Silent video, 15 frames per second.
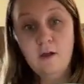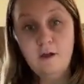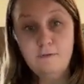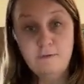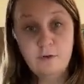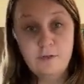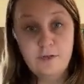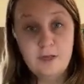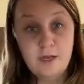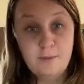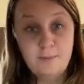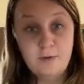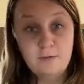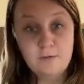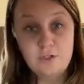1/4
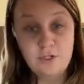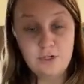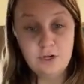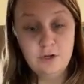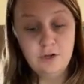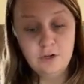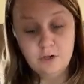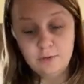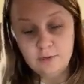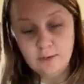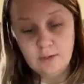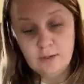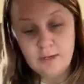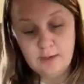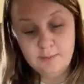cup of sugar
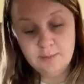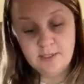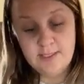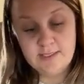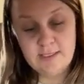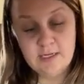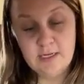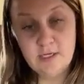and place it